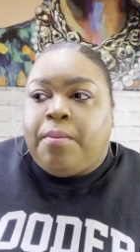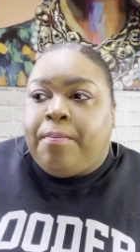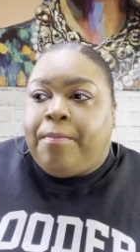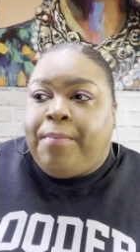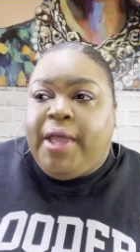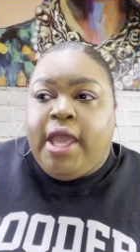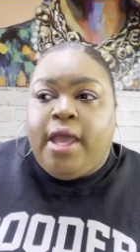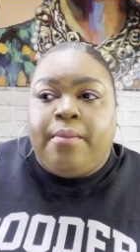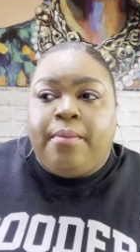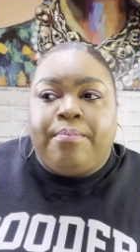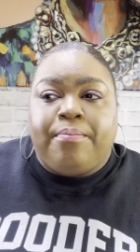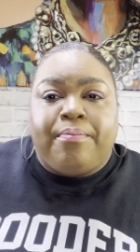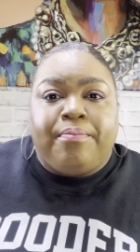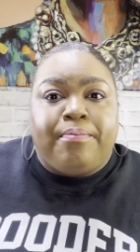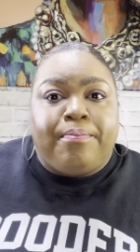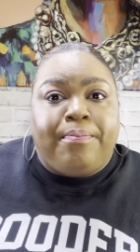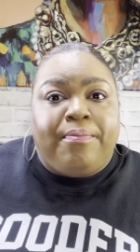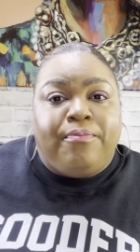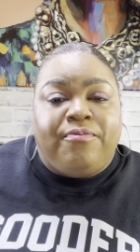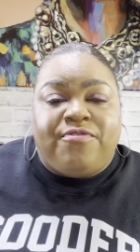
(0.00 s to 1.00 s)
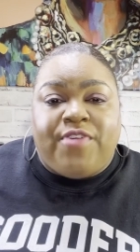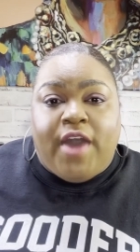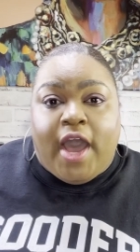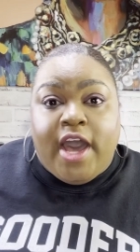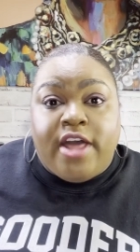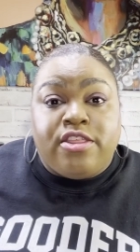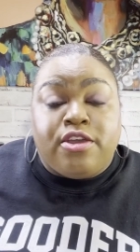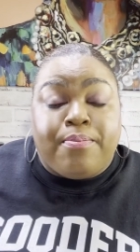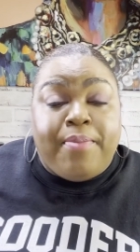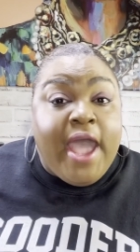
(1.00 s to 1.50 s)
Pep,
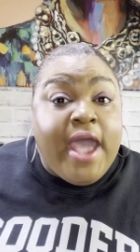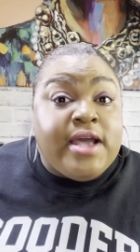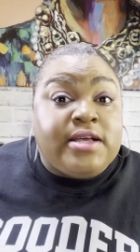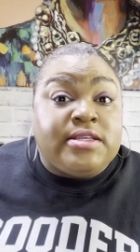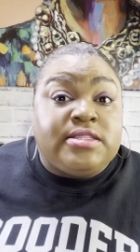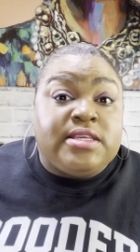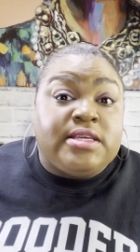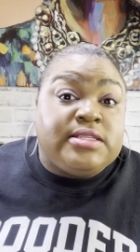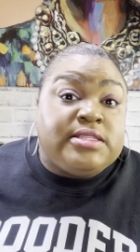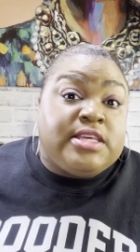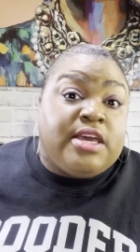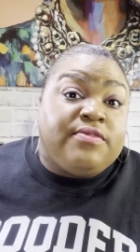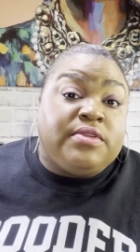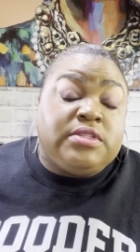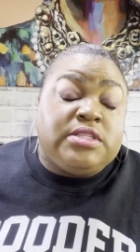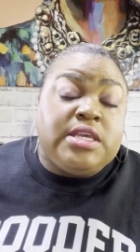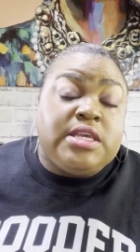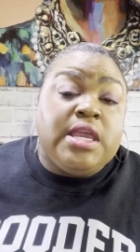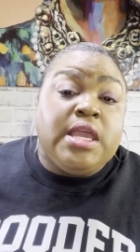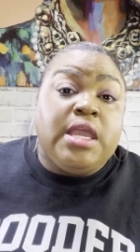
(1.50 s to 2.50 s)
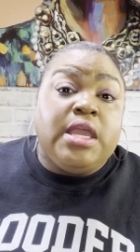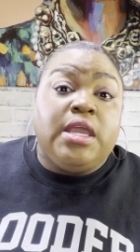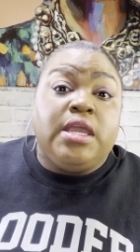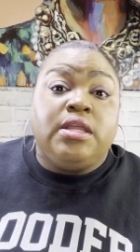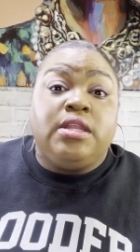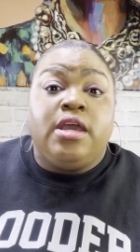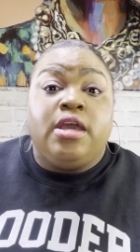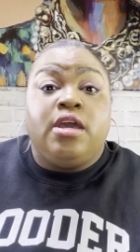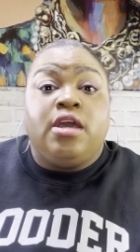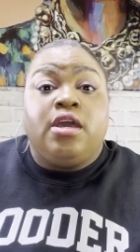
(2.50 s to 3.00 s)
father, passed at
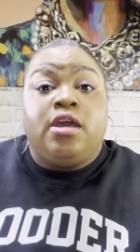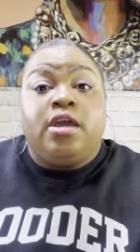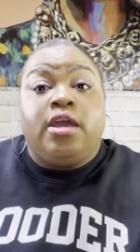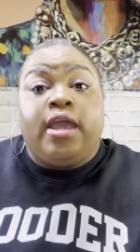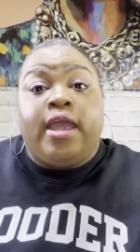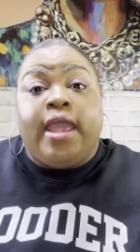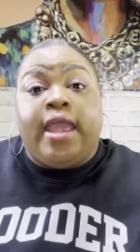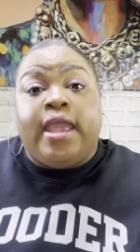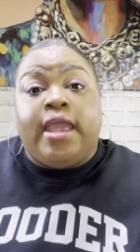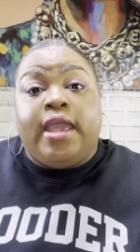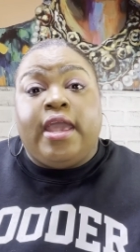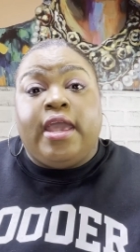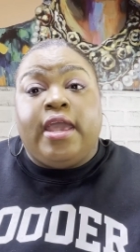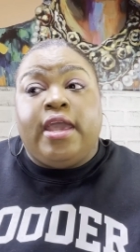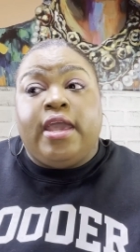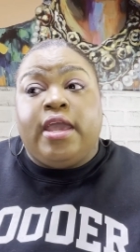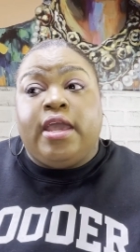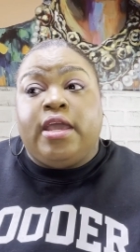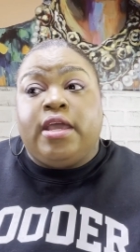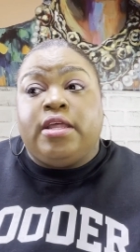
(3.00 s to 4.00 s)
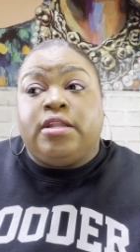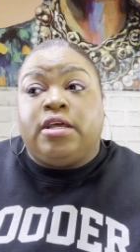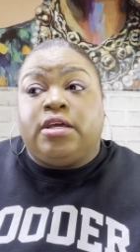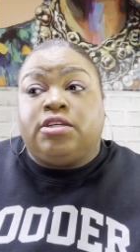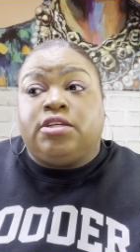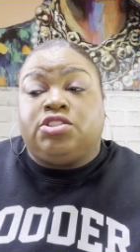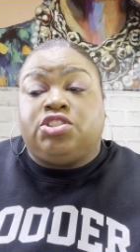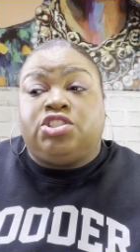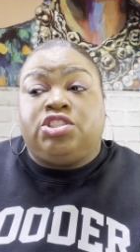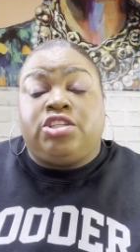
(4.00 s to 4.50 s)
17. And
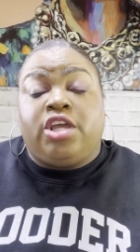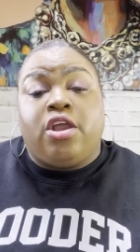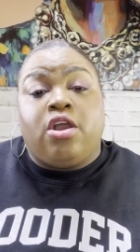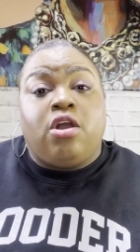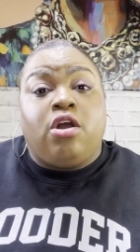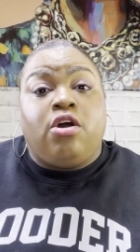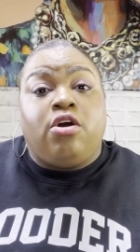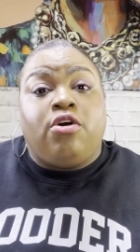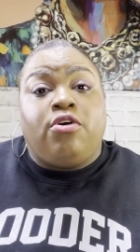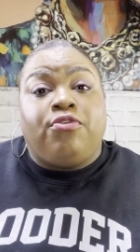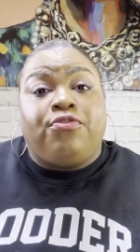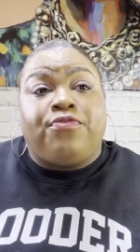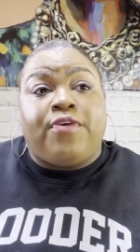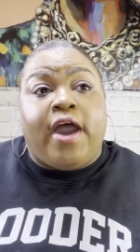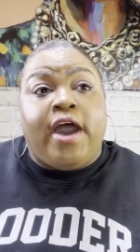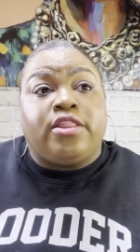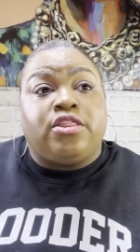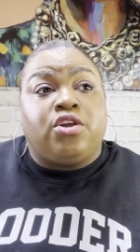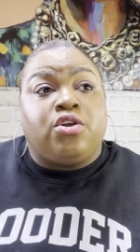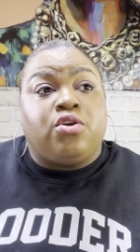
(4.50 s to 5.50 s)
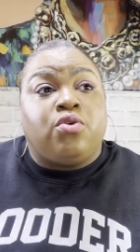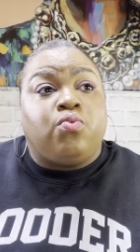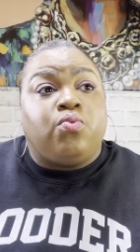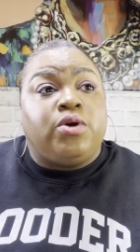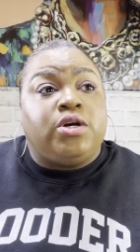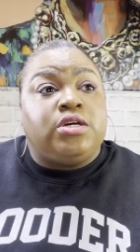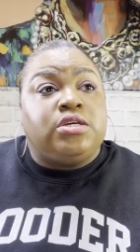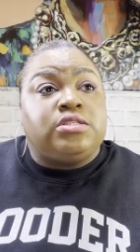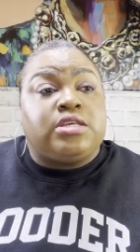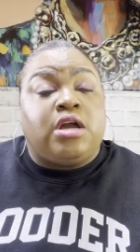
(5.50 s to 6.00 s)
Cheryl, father,
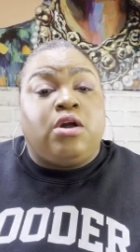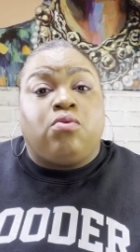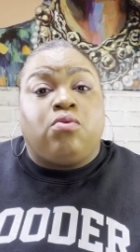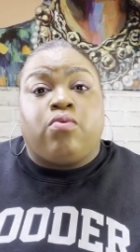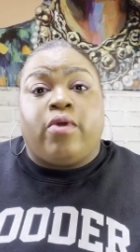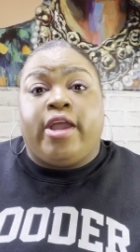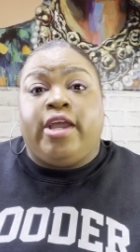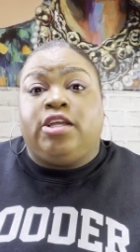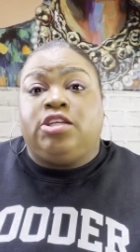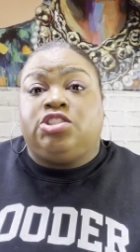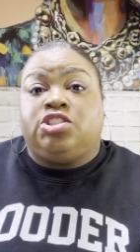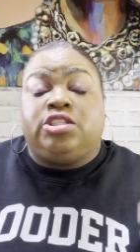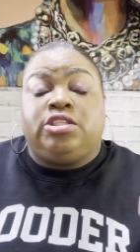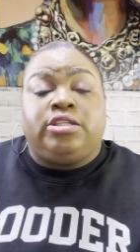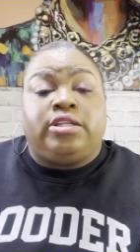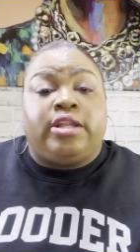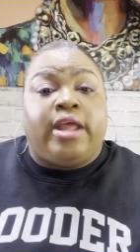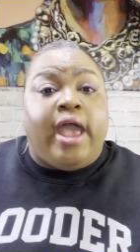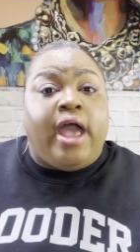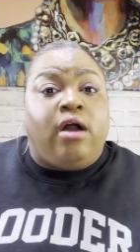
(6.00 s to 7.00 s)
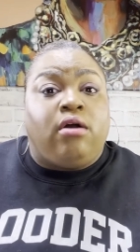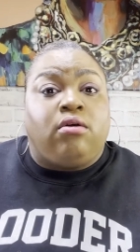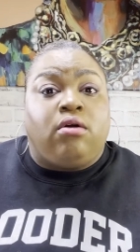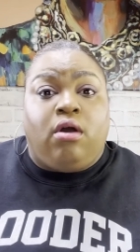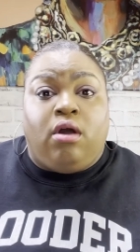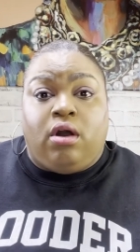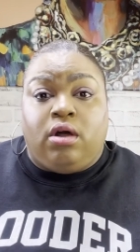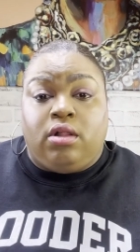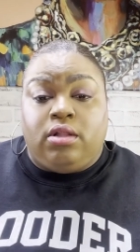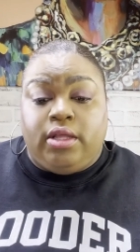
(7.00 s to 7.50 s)
was a raging
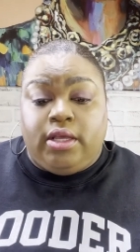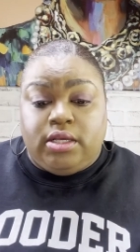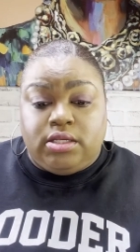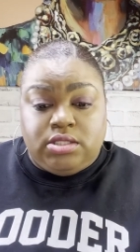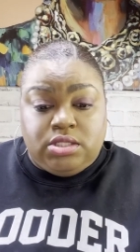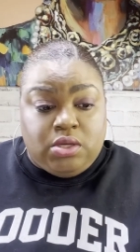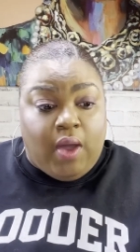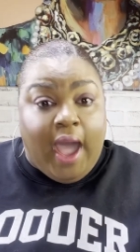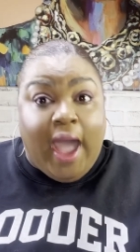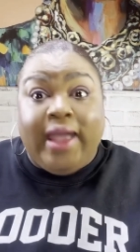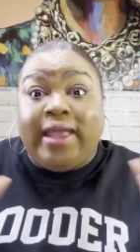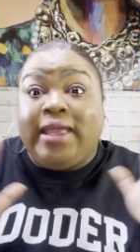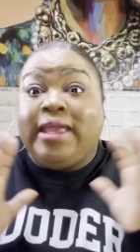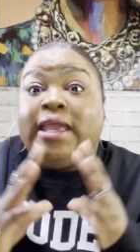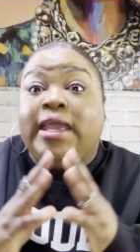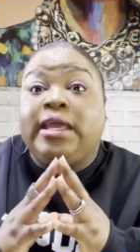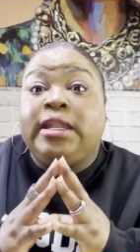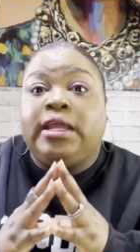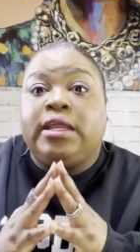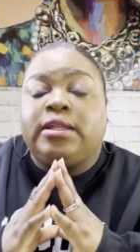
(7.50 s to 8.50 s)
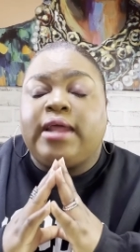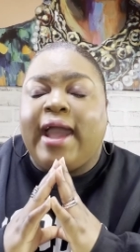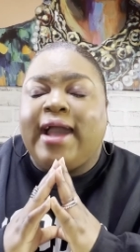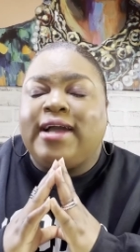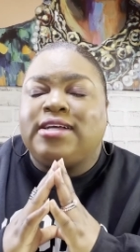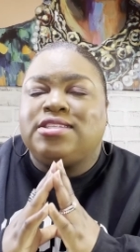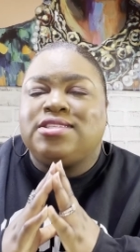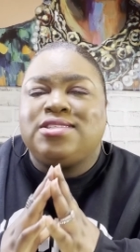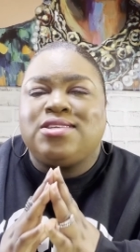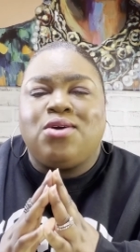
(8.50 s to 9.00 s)
alcoholic. So I get it. I
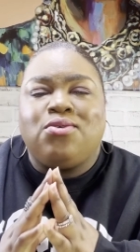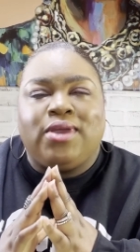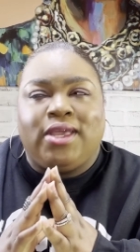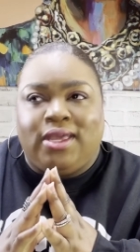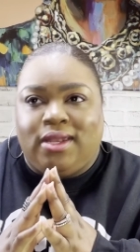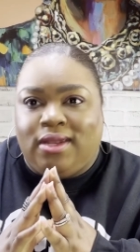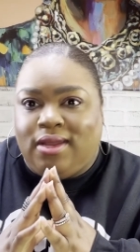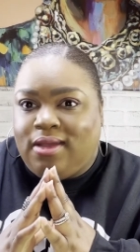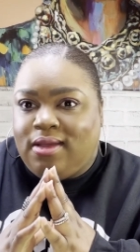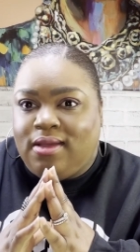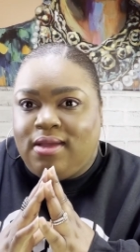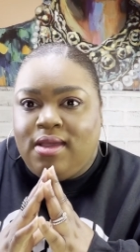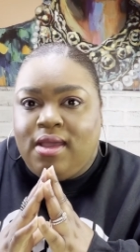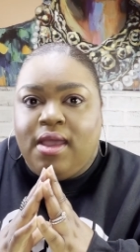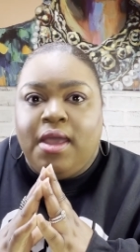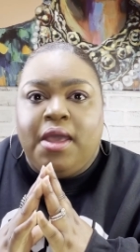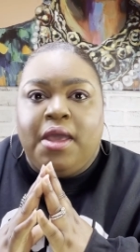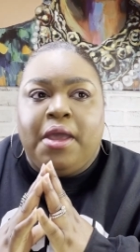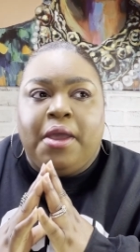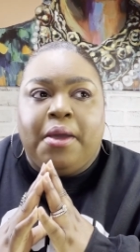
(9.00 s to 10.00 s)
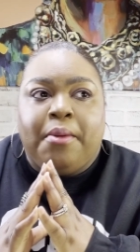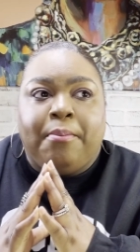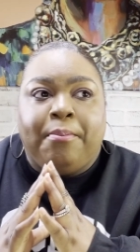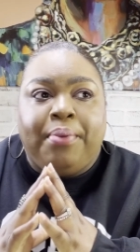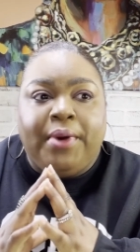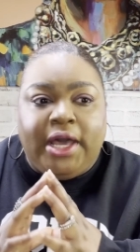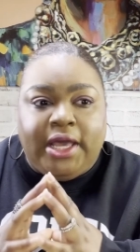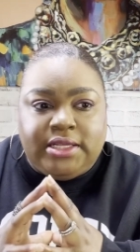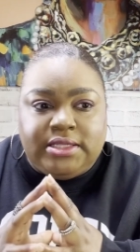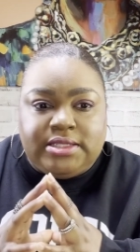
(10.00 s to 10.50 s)
so get it.
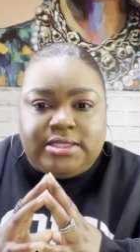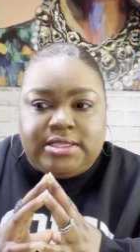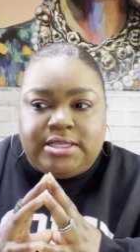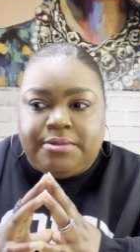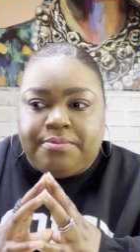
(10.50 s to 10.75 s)
But